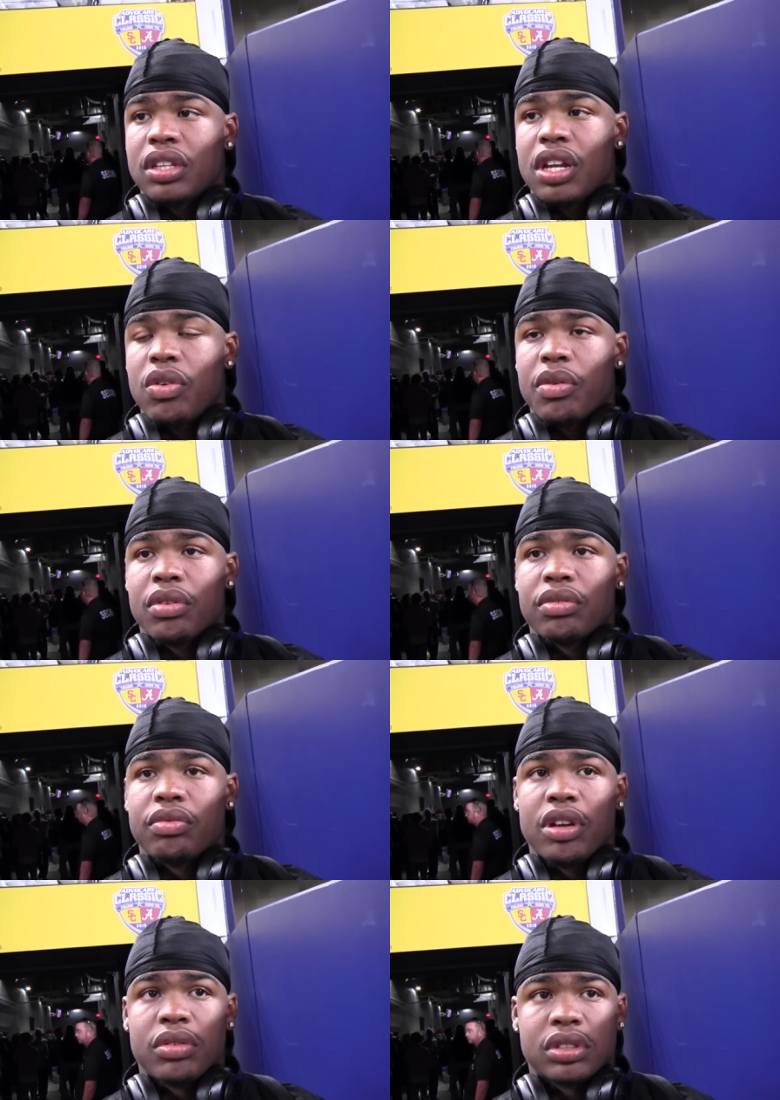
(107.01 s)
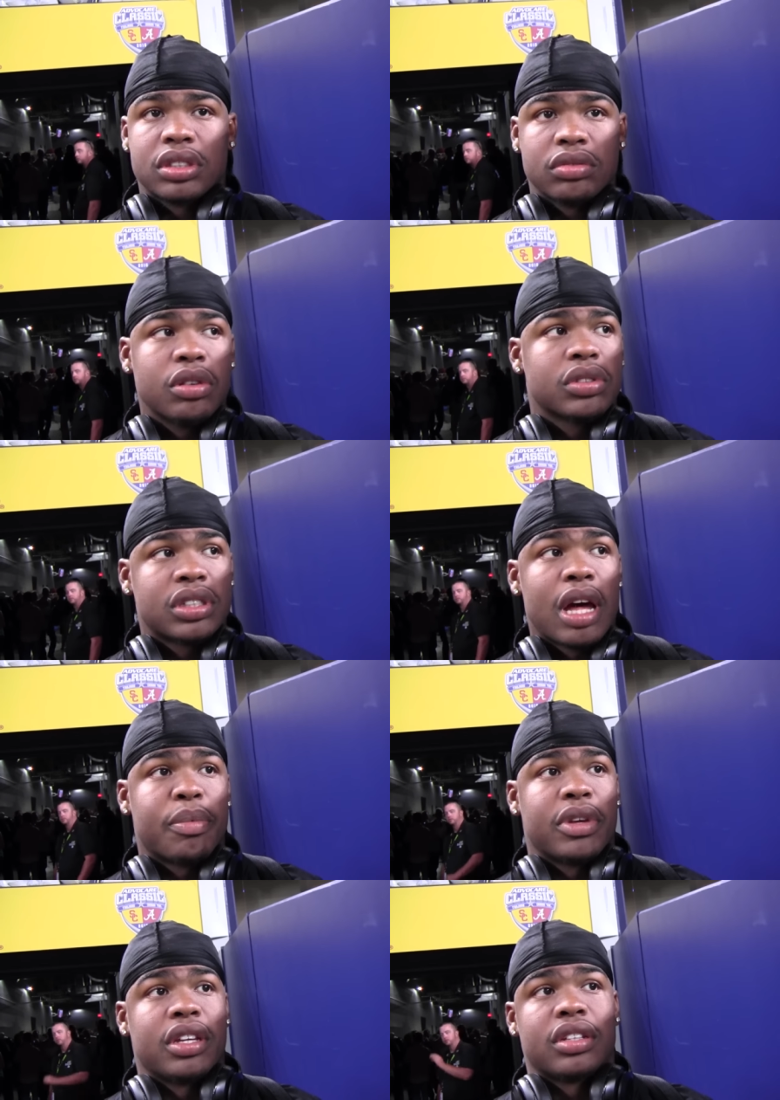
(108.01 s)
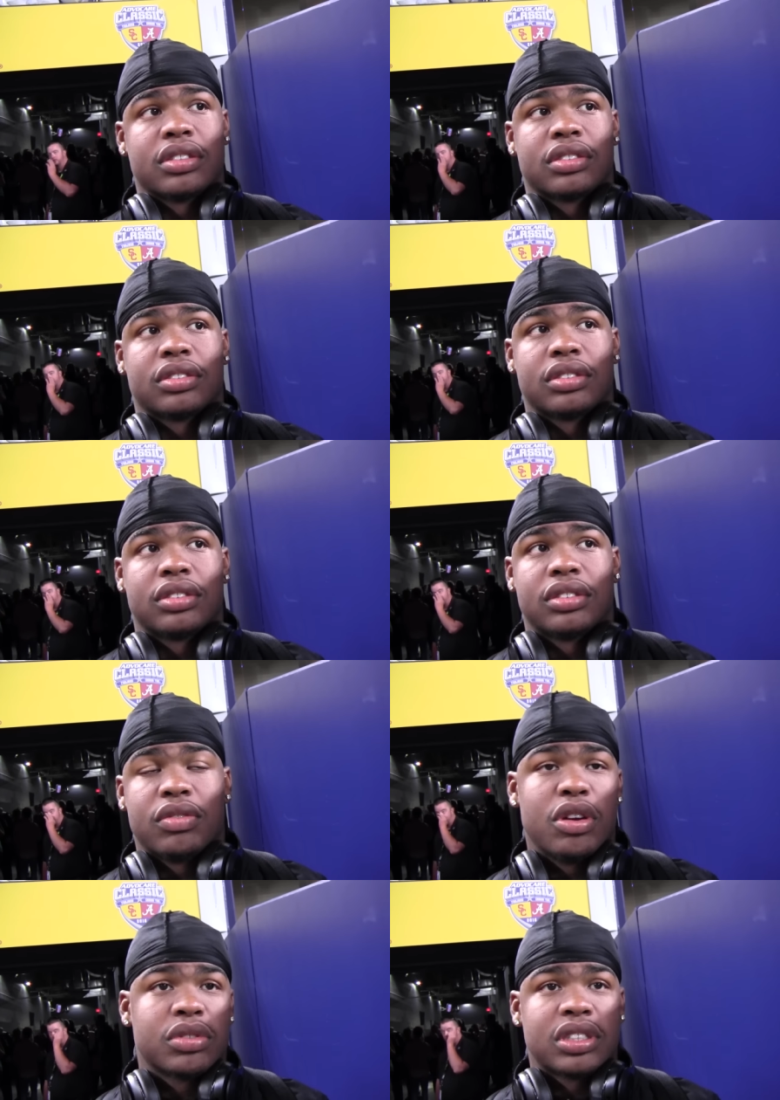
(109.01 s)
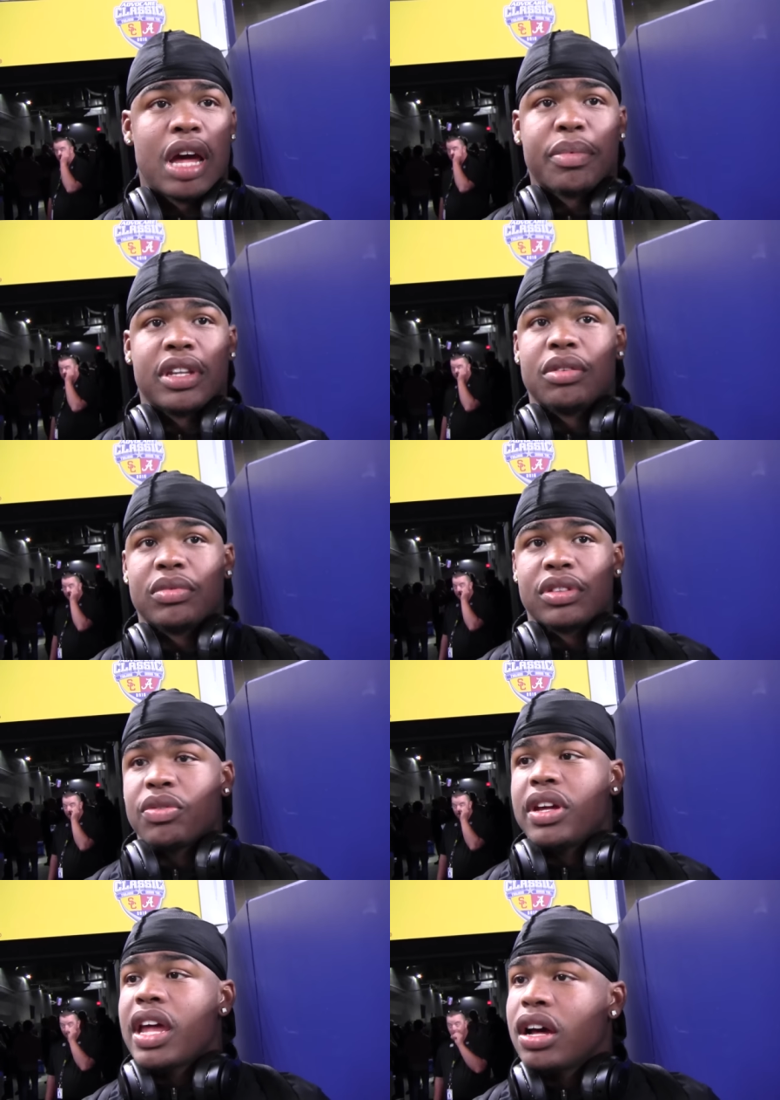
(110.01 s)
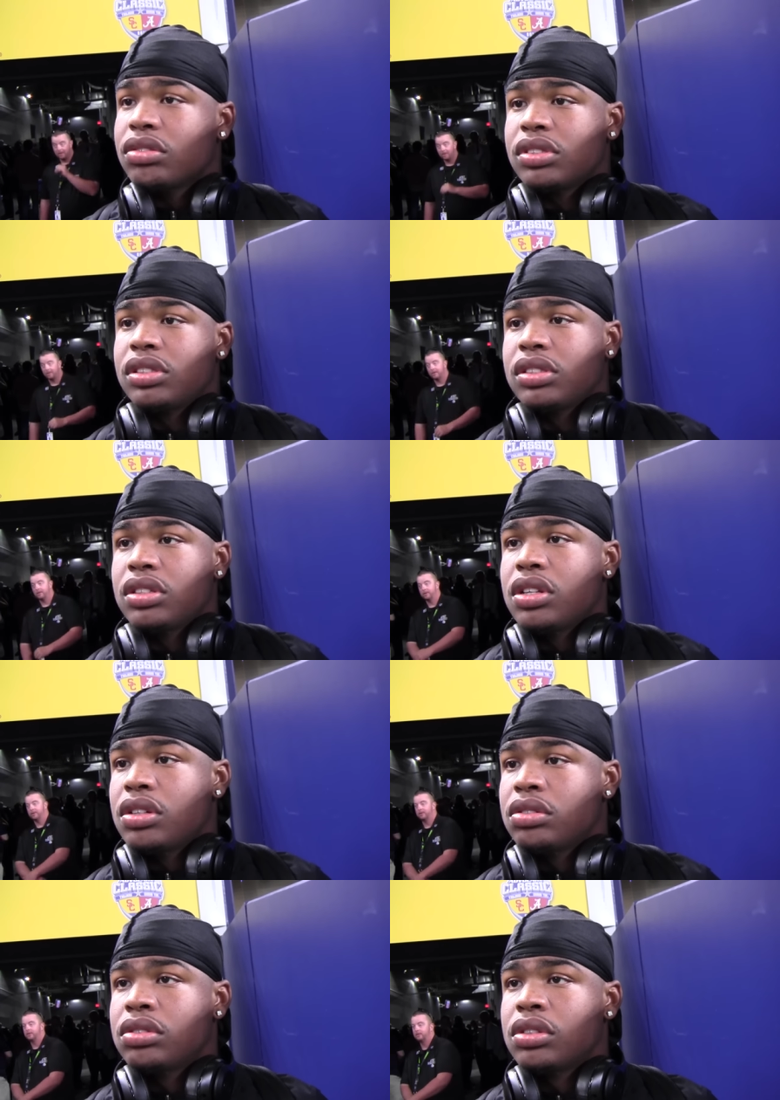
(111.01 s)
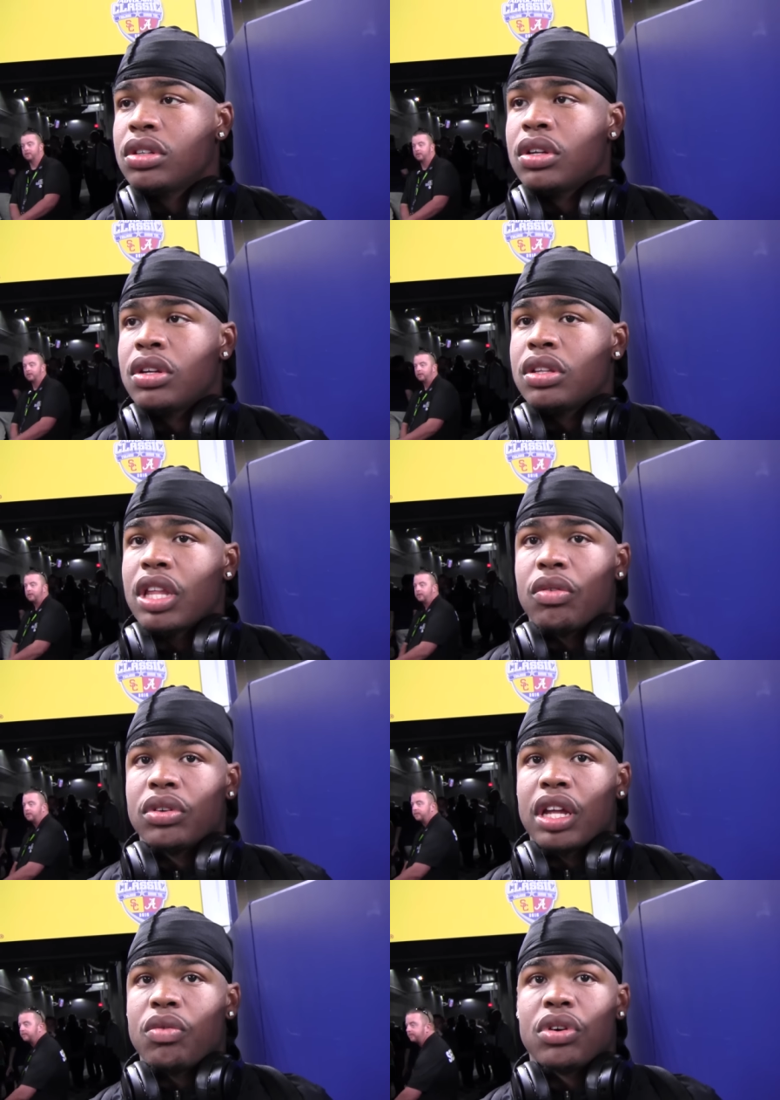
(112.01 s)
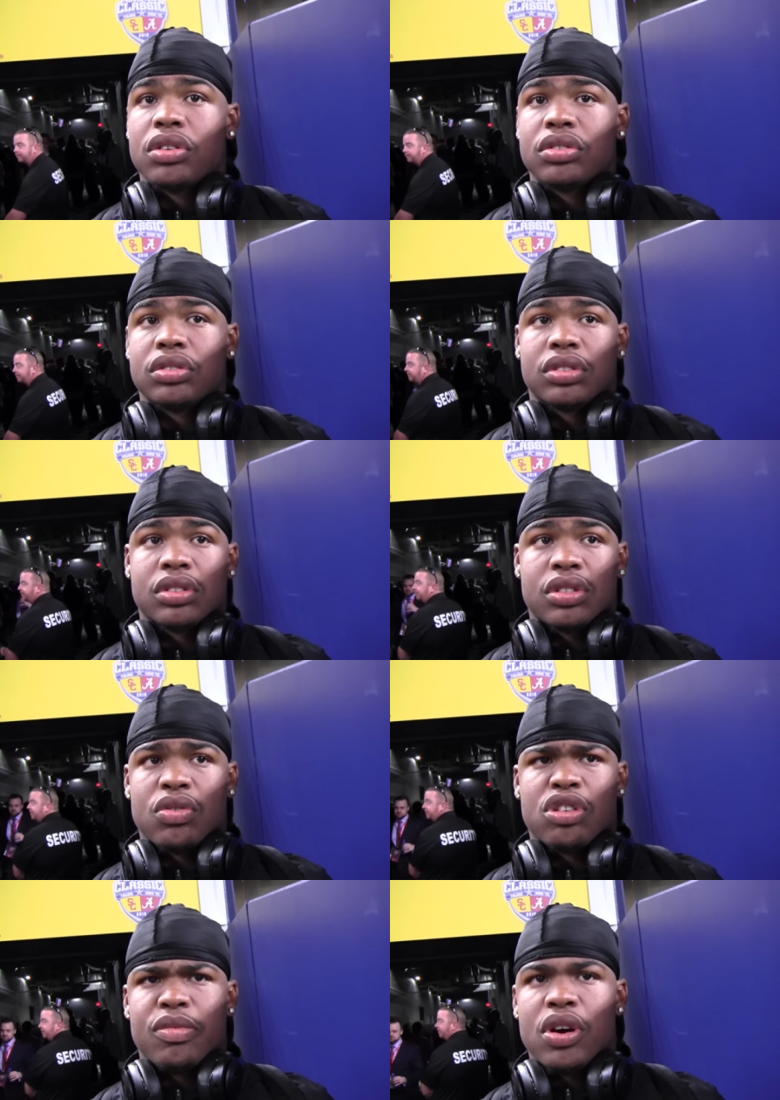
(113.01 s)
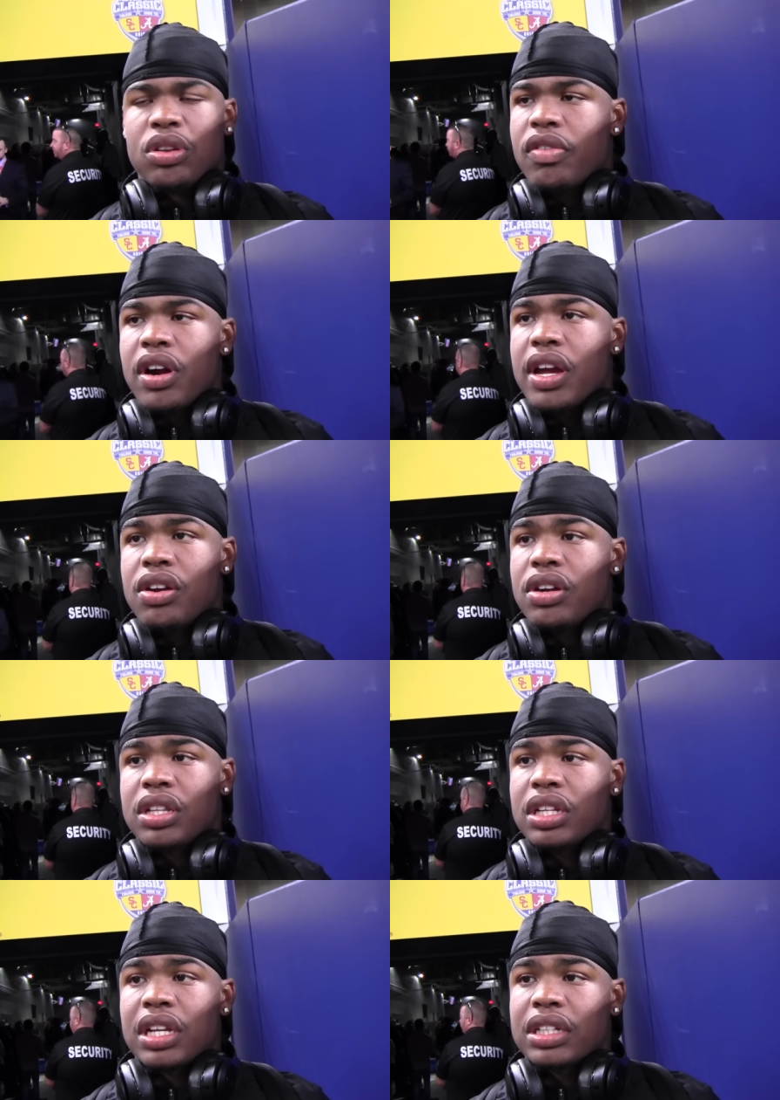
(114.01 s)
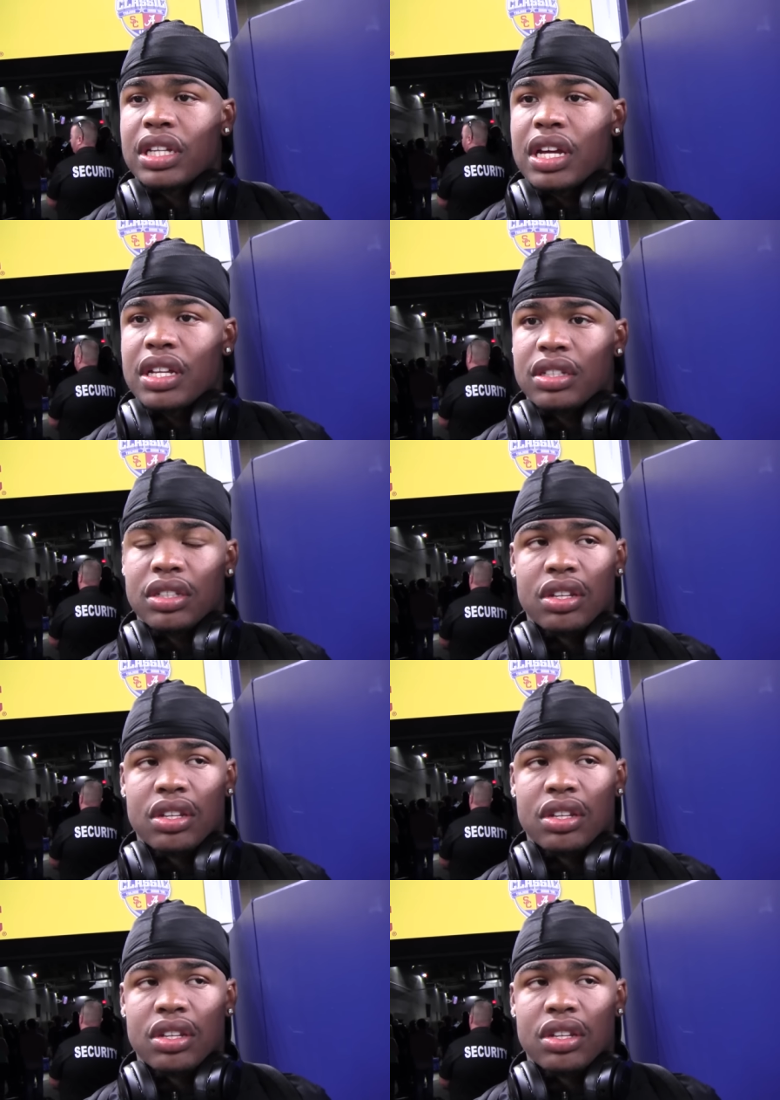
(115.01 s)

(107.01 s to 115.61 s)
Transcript: You know, we were stopping them three and outs, you know. They weren't throwing the ball over our head or anything like that.